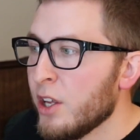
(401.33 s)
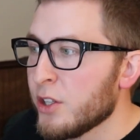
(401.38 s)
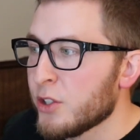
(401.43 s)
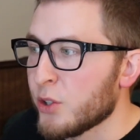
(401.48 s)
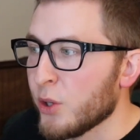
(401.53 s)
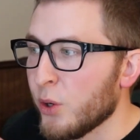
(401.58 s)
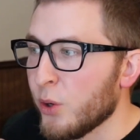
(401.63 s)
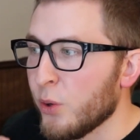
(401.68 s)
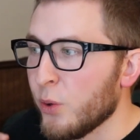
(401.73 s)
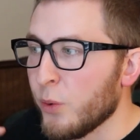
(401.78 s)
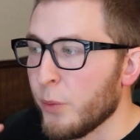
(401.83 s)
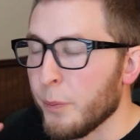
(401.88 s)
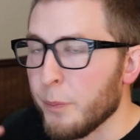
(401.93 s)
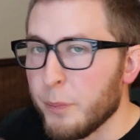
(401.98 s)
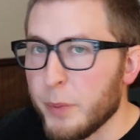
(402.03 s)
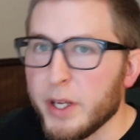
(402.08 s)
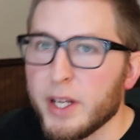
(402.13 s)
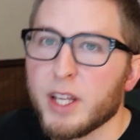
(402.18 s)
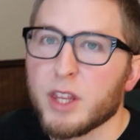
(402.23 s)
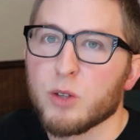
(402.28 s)
So
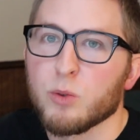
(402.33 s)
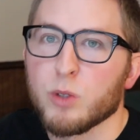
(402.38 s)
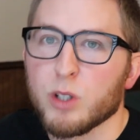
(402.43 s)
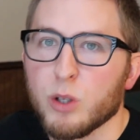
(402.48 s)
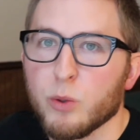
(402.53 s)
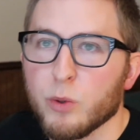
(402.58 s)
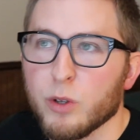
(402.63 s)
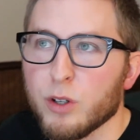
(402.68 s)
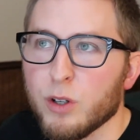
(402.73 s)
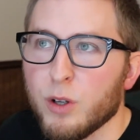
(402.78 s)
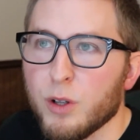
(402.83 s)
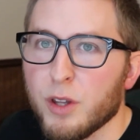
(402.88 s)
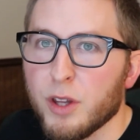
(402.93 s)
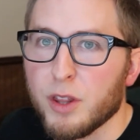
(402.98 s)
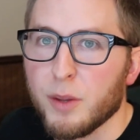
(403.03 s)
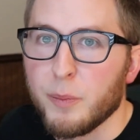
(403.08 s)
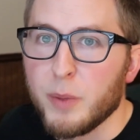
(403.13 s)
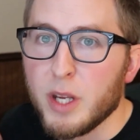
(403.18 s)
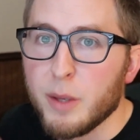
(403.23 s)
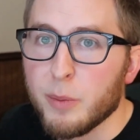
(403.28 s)
being in the real
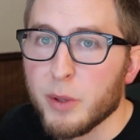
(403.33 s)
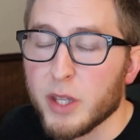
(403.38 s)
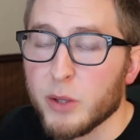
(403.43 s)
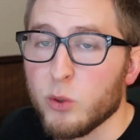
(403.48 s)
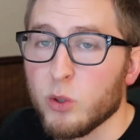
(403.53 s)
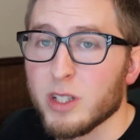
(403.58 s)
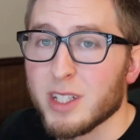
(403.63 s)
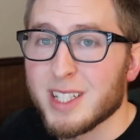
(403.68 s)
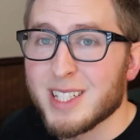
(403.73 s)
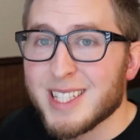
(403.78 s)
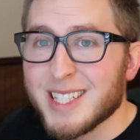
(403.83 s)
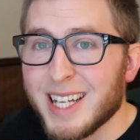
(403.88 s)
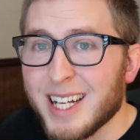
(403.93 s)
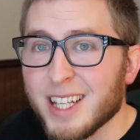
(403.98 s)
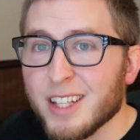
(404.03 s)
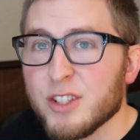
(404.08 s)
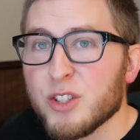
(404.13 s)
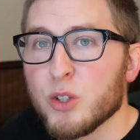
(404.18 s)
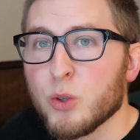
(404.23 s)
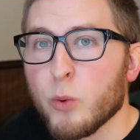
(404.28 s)
world, the people that will
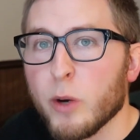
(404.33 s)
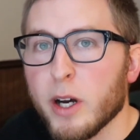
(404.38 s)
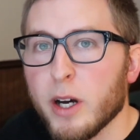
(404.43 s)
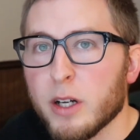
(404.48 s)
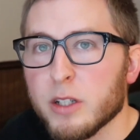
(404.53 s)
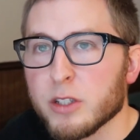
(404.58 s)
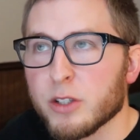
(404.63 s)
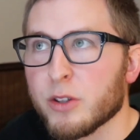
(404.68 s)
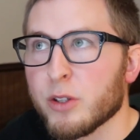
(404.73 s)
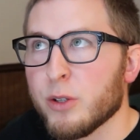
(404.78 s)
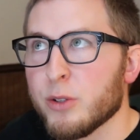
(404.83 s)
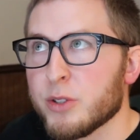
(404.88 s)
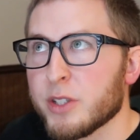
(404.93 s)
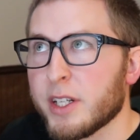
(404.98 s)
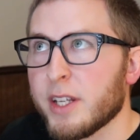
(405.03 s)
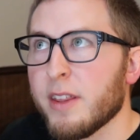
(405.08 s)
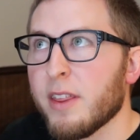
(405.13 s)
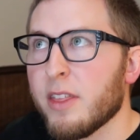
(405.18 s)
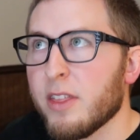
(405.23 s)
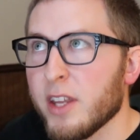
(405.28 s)
excel and do well are those
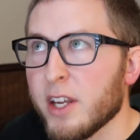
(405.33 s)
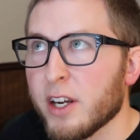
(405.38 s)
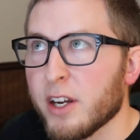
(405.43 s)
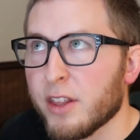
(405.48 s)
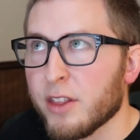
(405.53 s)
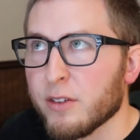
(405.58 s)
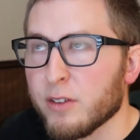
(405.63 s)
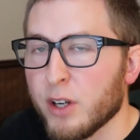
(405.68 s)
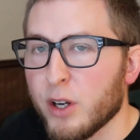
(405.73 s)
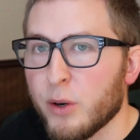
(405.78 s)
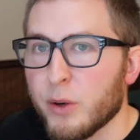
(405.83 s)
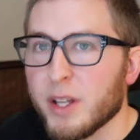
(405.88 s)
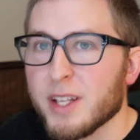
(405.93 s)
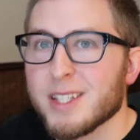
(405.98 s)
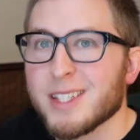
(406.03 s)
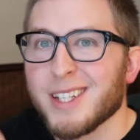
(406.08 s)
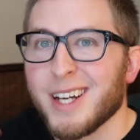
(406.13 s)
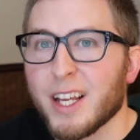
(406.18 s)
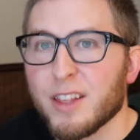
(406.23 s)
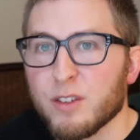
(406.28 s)
that can think on their own,
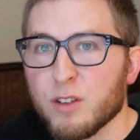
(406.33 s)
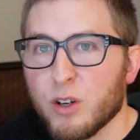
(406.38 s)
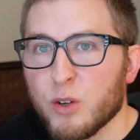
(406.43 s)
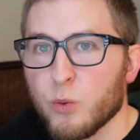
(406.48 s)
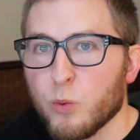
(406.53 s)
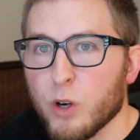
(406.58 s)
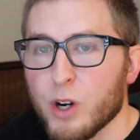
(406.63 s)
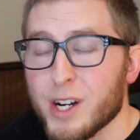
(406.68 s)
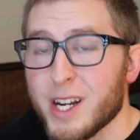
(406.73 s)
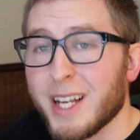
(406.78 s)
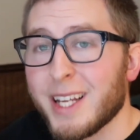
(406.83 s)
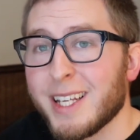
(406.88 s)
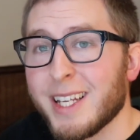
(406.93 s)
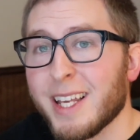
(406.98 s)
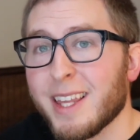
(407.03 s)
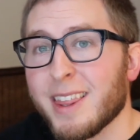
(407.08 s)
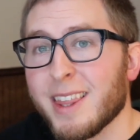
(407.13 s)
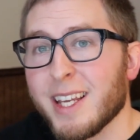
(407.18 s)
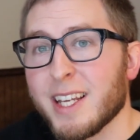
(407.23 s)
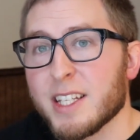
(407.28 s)
assign their own work, and
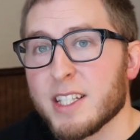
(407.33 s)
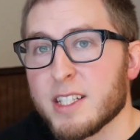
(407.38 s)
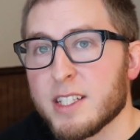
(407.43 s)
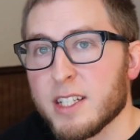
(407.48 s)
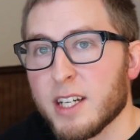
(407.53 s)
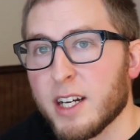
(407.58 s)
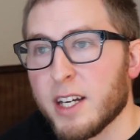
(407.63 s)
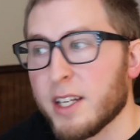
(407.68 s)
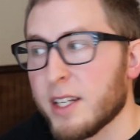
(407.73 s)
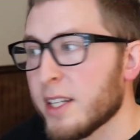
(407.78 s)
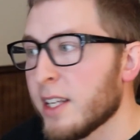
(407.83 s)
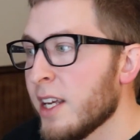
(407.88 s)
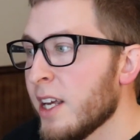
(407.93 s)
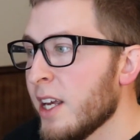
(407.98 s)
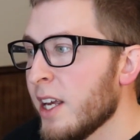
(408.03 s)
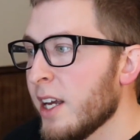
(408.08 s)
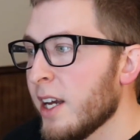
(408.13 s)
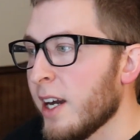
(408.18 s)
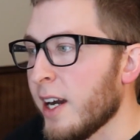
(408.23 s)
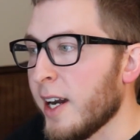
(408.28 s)
get things done.
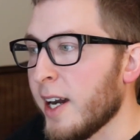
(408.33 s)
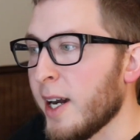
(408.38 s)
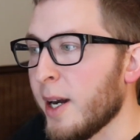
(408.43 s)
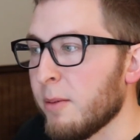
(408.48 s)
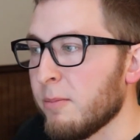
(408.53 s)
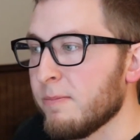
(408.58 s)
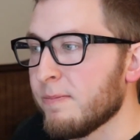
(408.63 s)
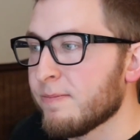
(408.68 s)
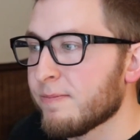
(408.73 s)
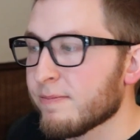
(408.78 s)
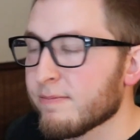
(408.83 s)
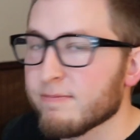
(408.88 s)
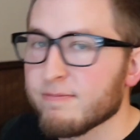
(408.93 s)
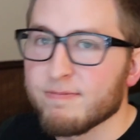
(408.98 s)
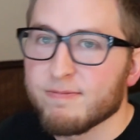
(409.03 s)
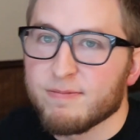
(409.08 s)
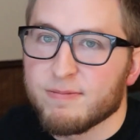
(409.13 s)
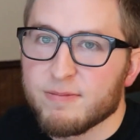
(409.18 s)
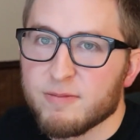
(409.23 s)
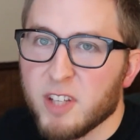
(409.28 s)
Um,
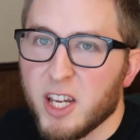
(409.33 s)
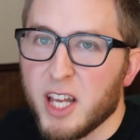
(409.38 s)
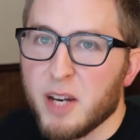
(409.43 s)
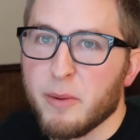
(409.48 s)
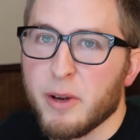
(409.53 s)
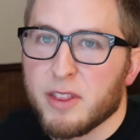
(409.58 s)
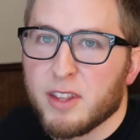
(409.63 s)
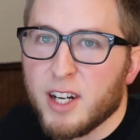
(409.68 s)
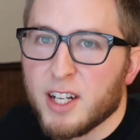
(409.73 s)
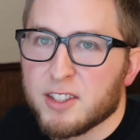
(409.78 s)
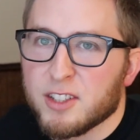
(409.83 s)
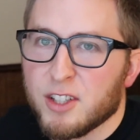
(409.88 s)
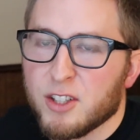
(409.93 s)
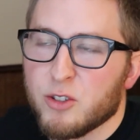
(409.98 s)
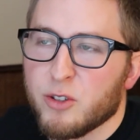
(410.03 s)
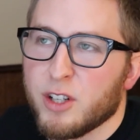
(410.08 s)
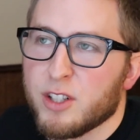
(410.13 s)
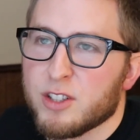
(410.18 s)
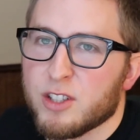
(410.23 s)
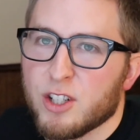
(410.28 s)
kind of my thoughts on the
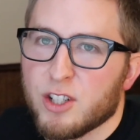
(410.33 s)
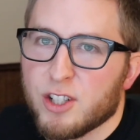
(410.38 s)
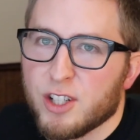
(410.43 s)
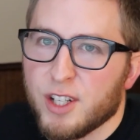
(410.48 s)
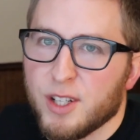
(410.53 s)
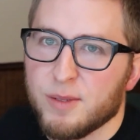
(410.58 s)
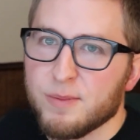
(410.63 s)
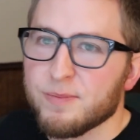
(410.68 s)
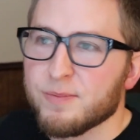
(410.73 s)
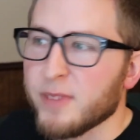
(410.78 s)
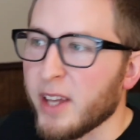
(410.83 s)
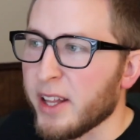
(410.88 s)
transition.